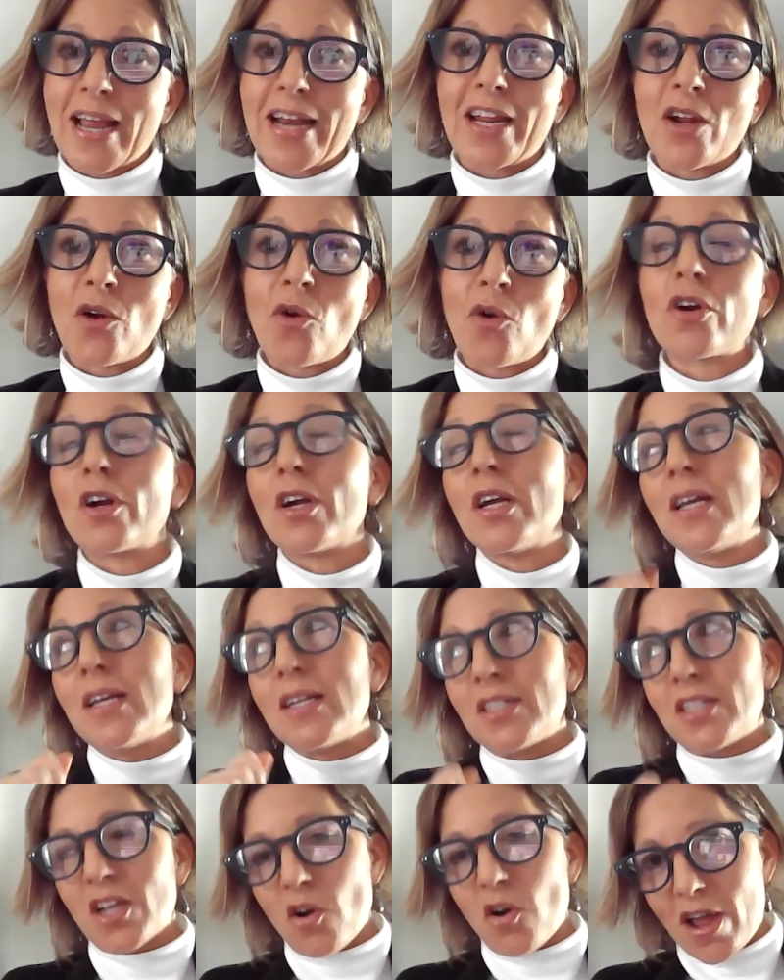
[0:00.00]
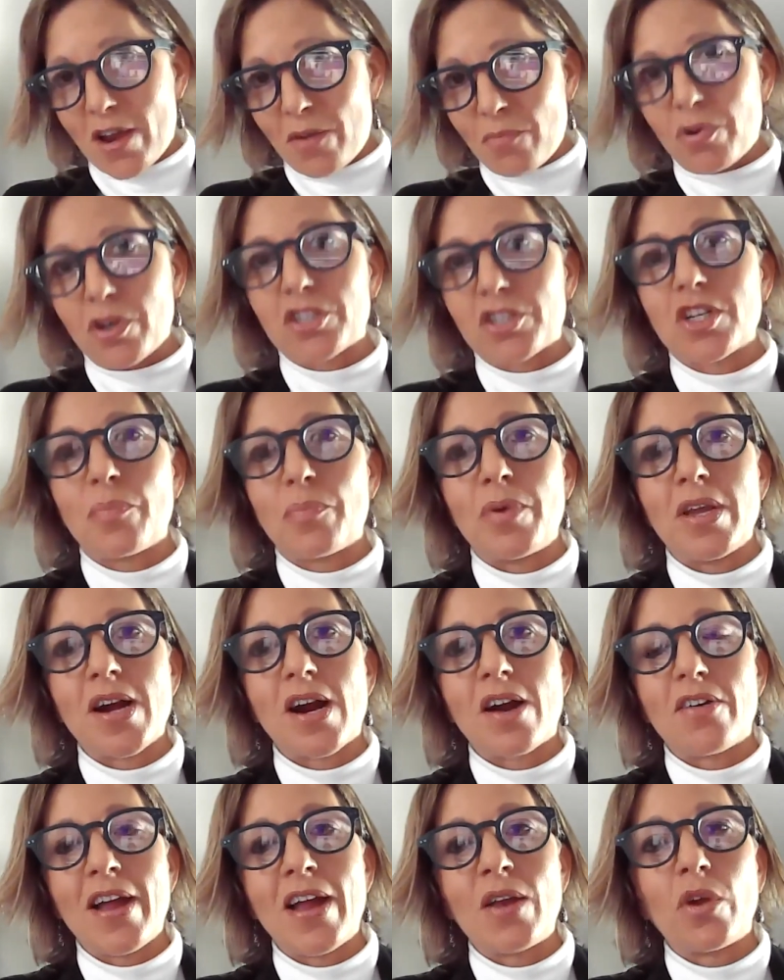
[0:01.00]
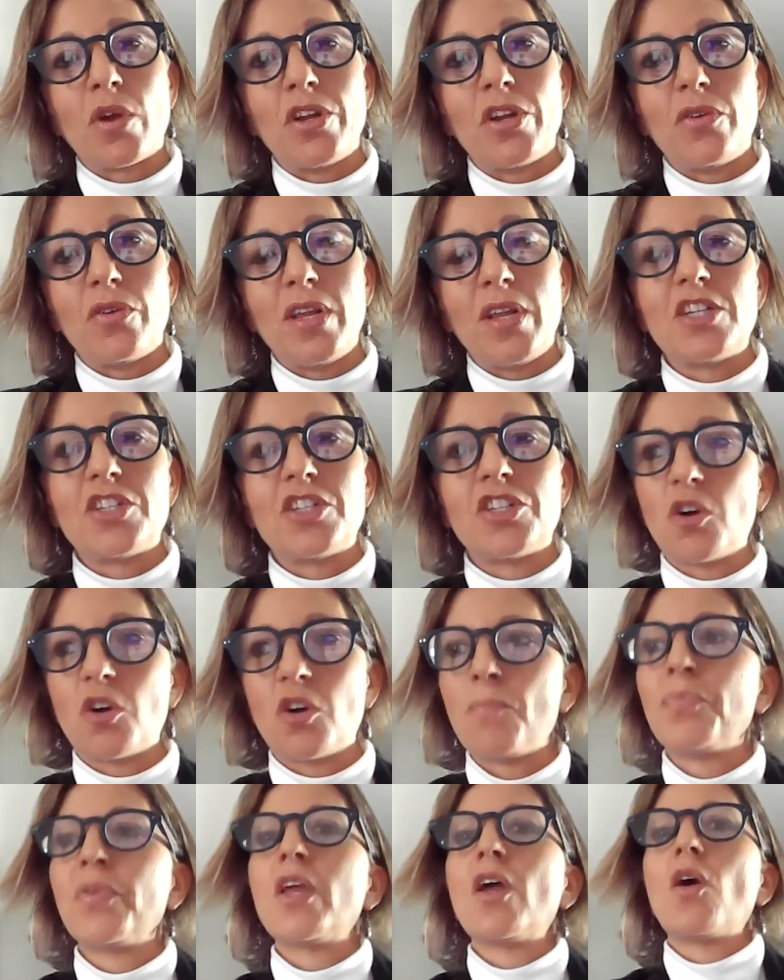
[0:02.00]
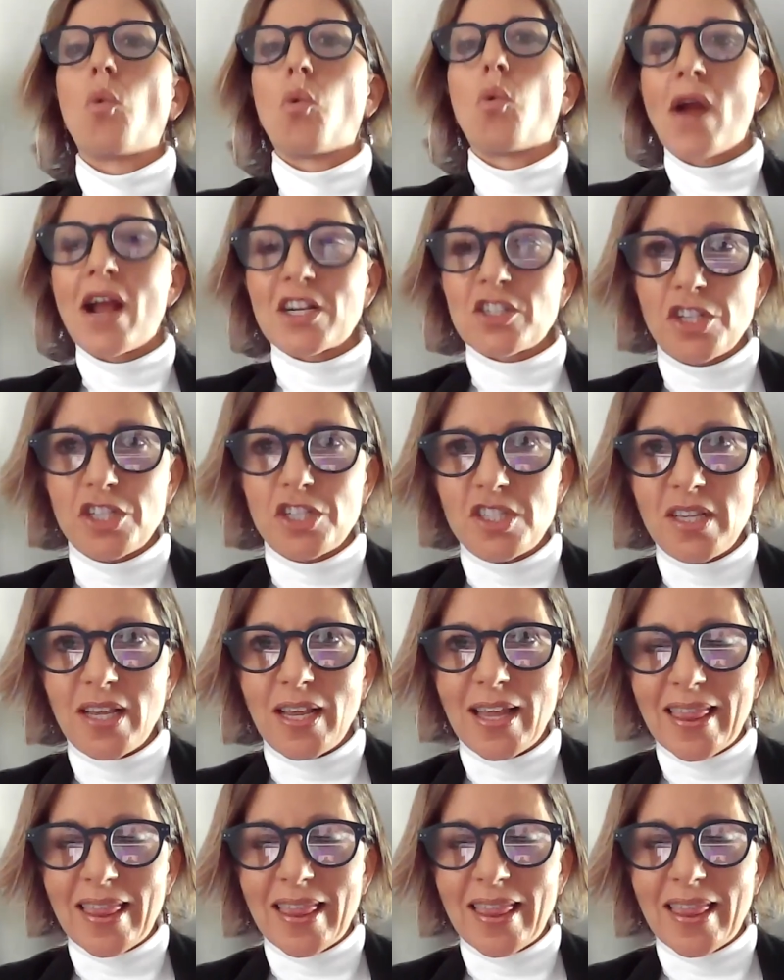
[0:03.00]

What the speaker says: And so that's what we're doing. We're actually lowering the need for